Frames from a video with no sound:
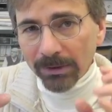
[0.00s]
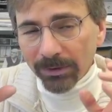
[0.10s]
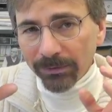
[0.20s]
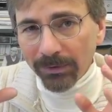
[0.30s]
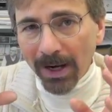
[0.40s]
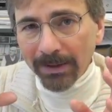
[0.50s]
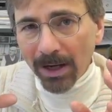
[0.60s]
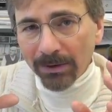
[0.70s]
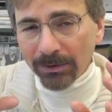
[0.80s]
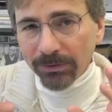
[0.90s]
to find
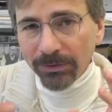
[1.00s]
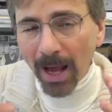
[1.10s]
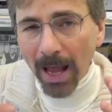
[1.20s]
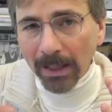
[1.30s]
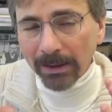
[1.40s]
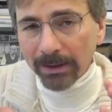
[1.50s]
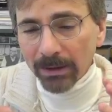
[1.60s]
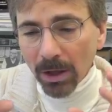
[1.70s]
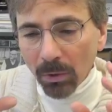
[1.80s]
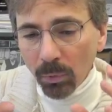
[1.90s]
out exactly
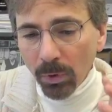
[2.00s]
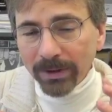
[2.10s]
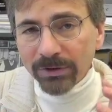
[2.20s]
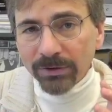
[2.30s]
which